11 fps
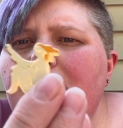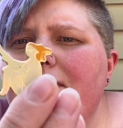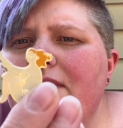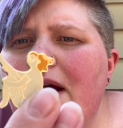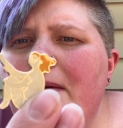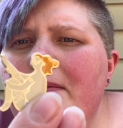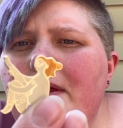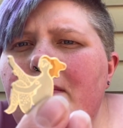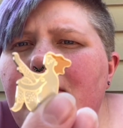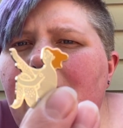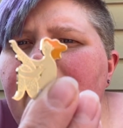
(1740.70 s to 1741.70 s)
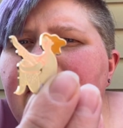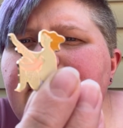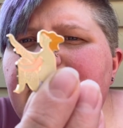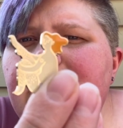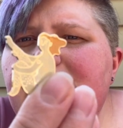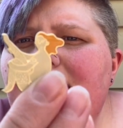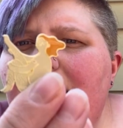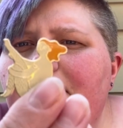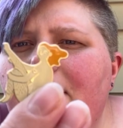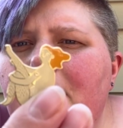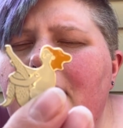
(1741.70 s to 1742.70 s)
from Rebel
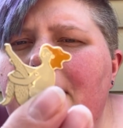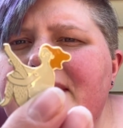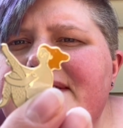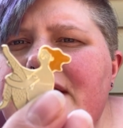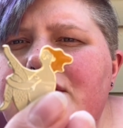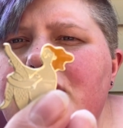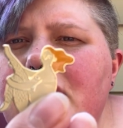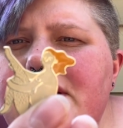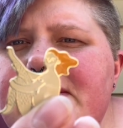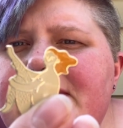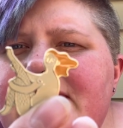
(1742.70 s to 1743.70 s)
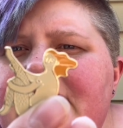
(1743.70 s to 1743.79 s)
Stitcher. This is in